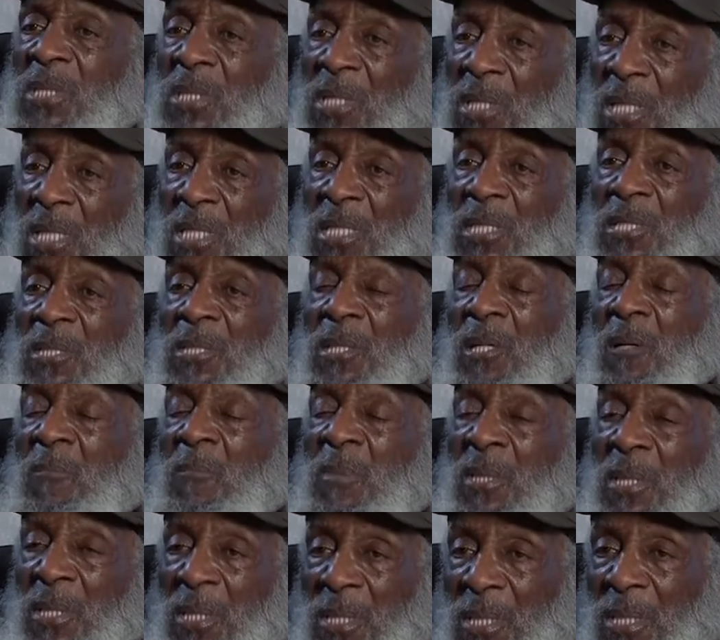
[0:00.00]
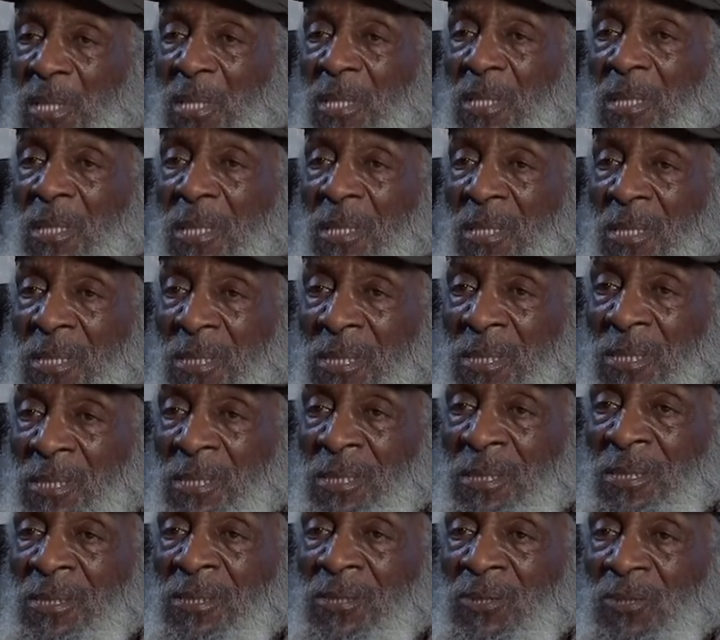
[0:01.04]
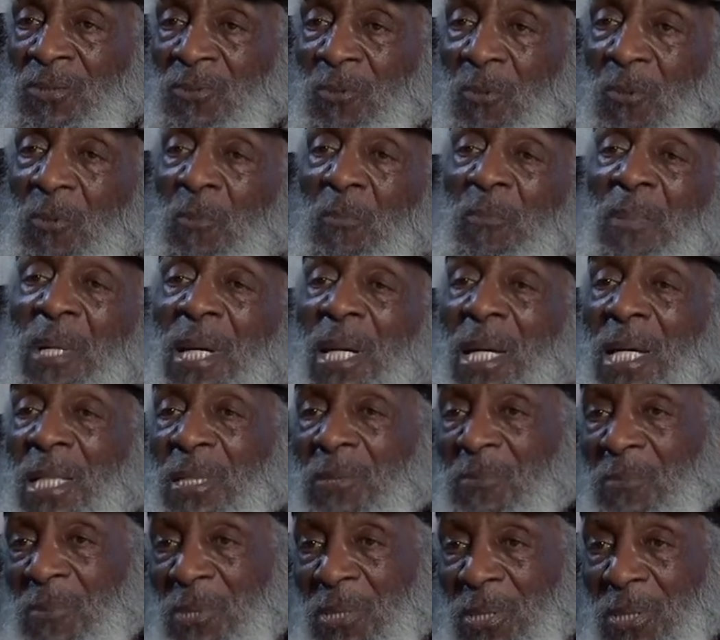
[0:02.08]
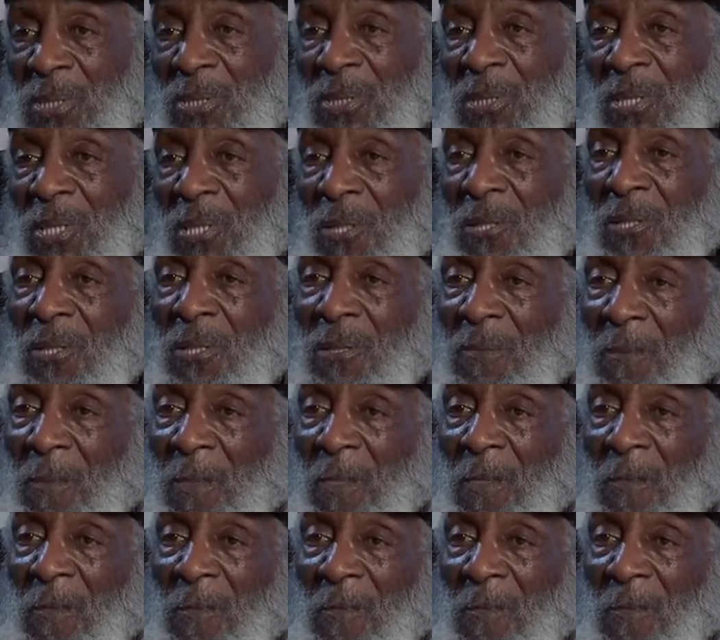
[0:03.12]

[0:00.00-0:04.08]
was late coming in, so the bags was in the car.